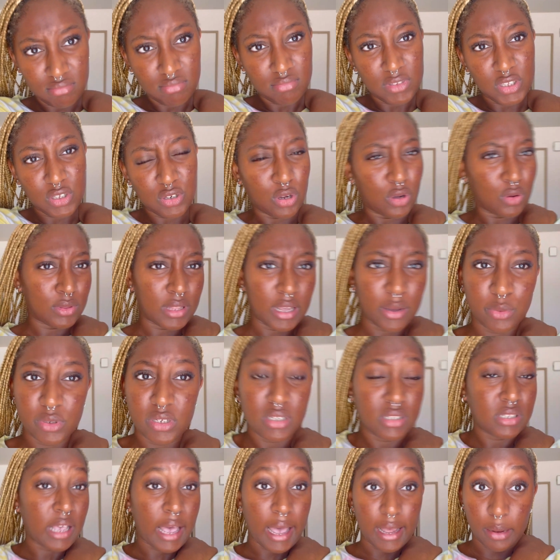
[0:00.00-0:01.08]
You know, that was
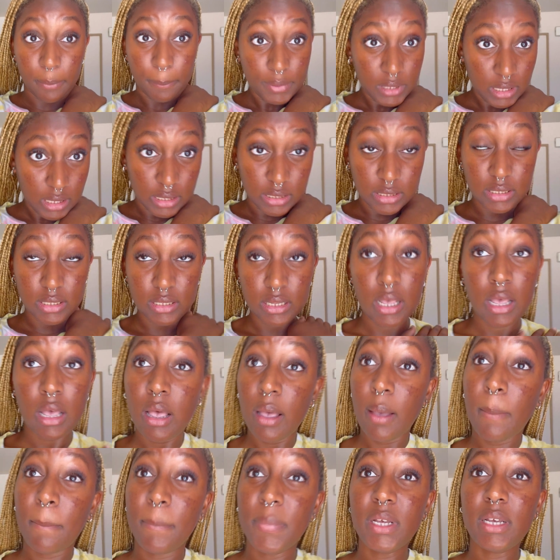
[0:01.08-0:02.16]
just an added plus.
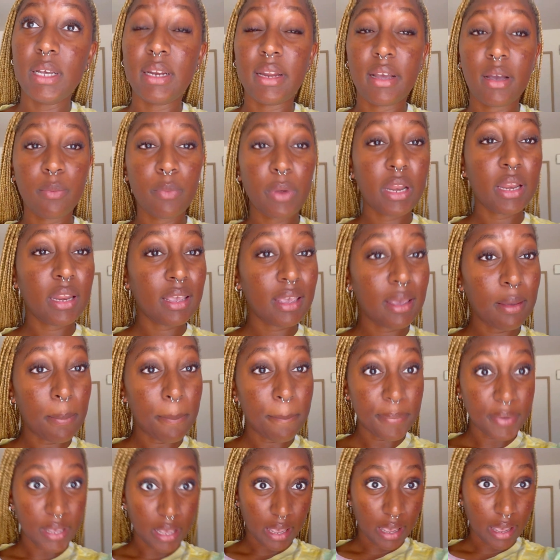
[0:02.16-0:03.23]
But now I'm ready to get
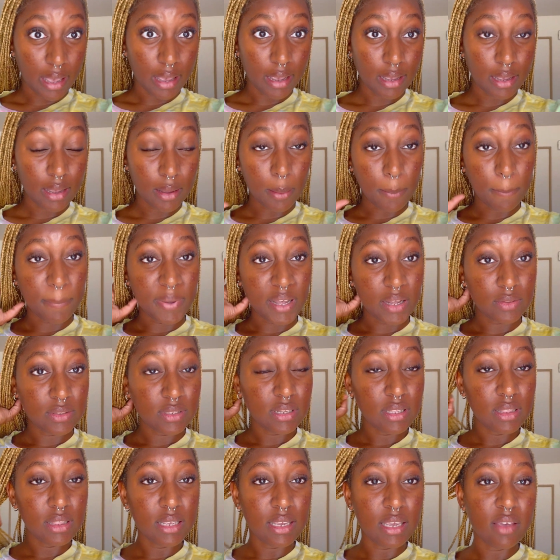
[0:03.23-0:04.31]
back, about
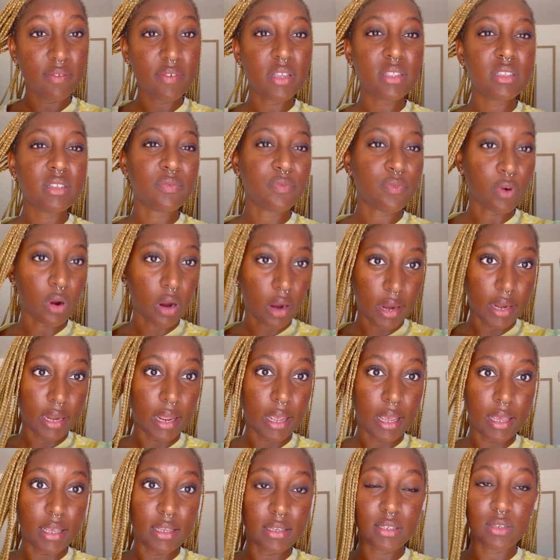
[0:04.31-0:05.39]
to leave. It's
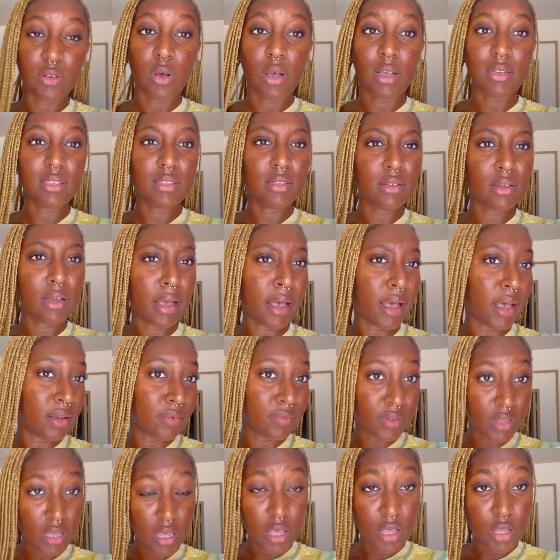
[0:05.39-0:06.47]
Friday, so I still have
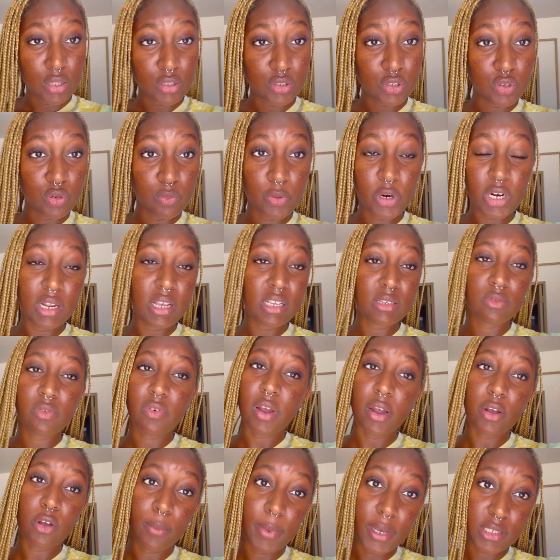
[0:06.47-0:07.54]
two more days before
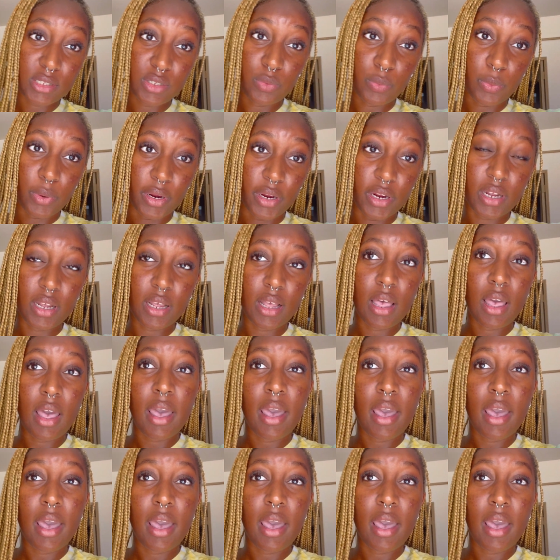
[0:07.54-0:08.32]
I go back to work.